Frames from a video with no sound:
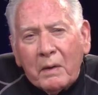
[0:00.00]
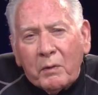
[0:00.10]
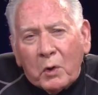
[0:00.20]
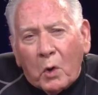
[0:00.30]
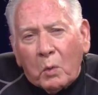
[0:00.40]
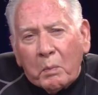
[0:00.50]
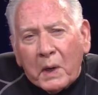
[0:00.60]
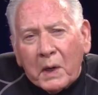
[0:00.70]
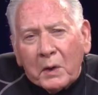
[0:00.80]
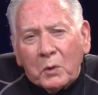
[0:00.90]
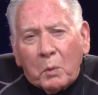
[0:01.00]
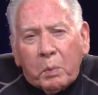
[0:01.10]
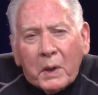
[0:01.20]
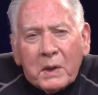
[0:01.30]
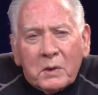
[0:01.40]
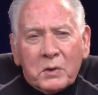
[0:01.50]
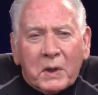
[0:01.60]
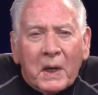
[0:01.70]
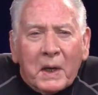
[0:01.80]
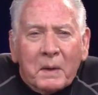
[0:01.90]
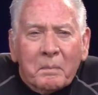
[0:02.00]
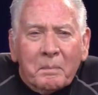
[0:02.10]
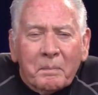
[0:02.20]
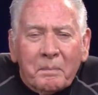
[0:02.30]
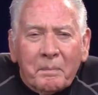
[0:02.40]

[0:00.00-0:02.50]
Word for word: the old man who played his game.